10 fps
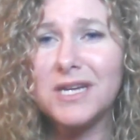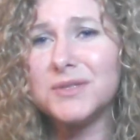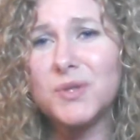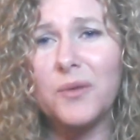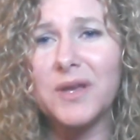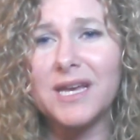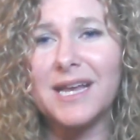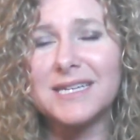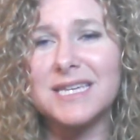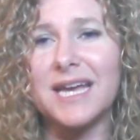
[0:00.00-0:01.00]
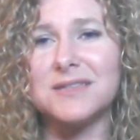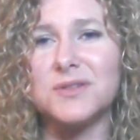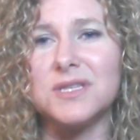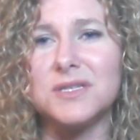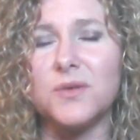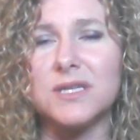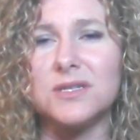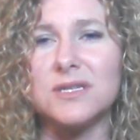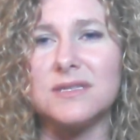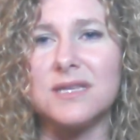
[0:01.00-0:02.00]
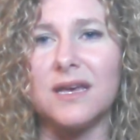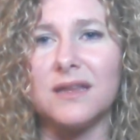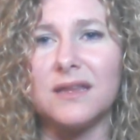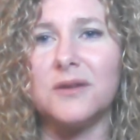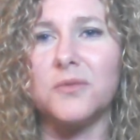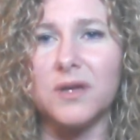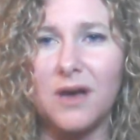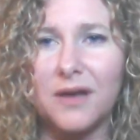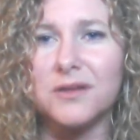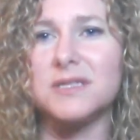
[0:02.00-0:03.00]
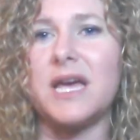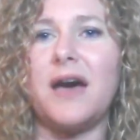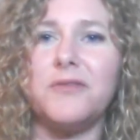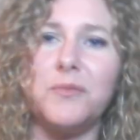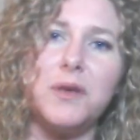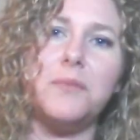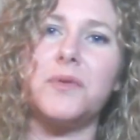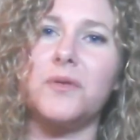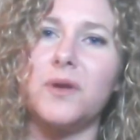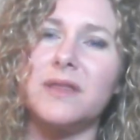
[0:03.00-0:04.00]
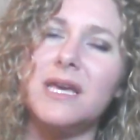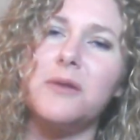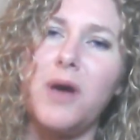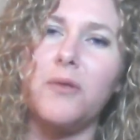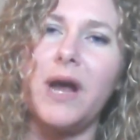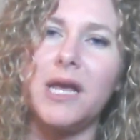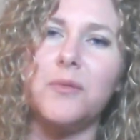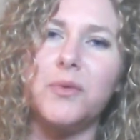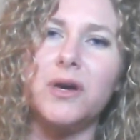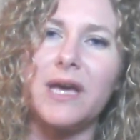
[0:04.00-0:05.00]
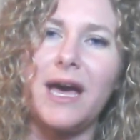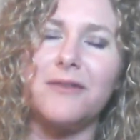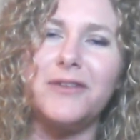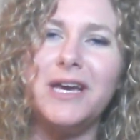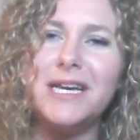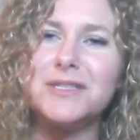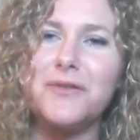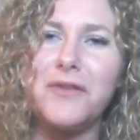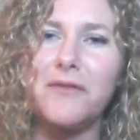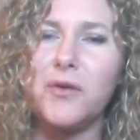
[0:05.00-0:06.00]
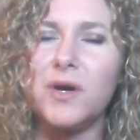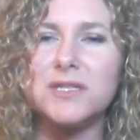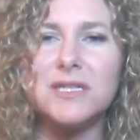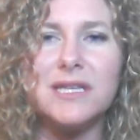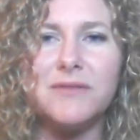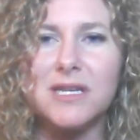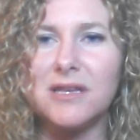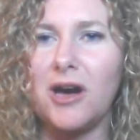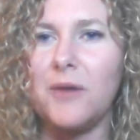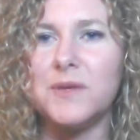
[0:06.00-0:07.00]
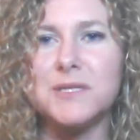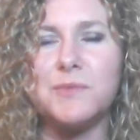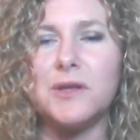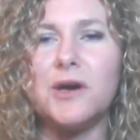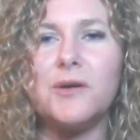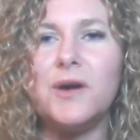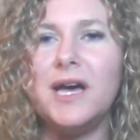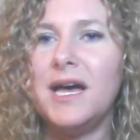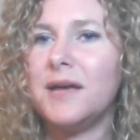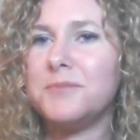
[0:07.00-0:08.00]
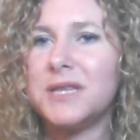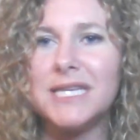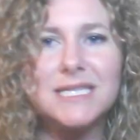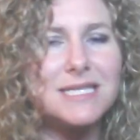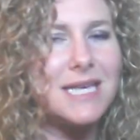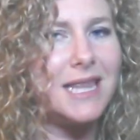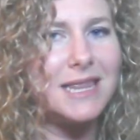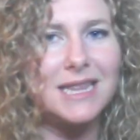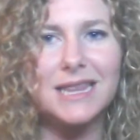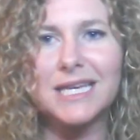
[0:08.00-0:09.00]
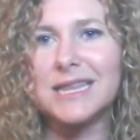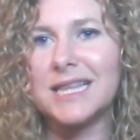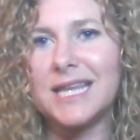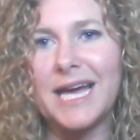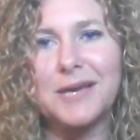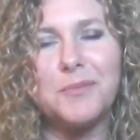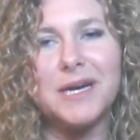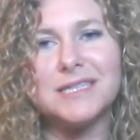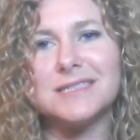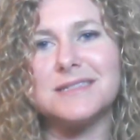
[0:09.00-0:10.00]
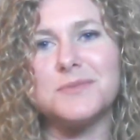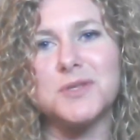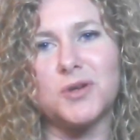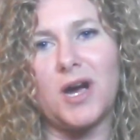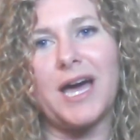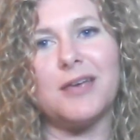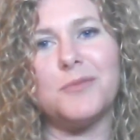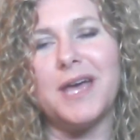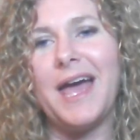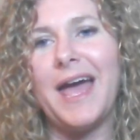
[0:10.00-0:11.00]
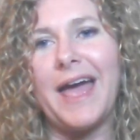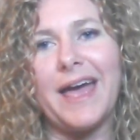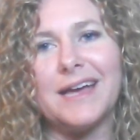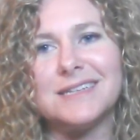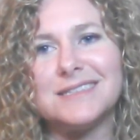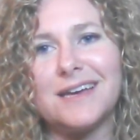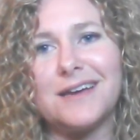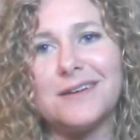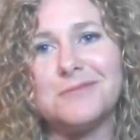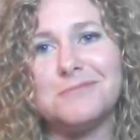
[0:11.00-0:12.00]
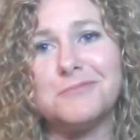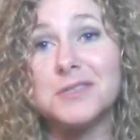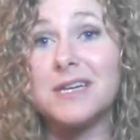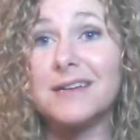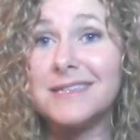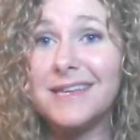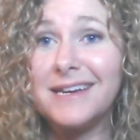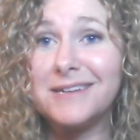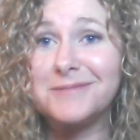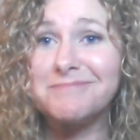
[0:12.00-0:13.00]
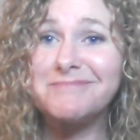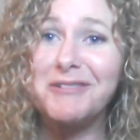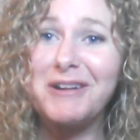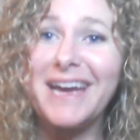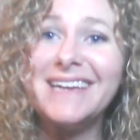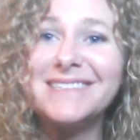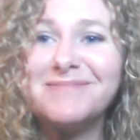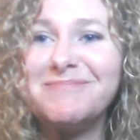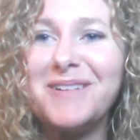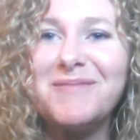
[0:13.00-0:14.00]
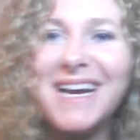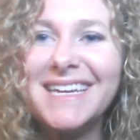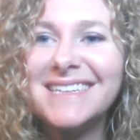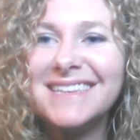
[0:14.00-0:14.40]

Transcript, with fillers: So I really like to answer these questions that, that real authors have and people who are thinking about writing a book have. So if you have a question, leave it in the comments below. Please click the like button, subscribe, and uh, we'll talk to you later. Okay? Bye-bye.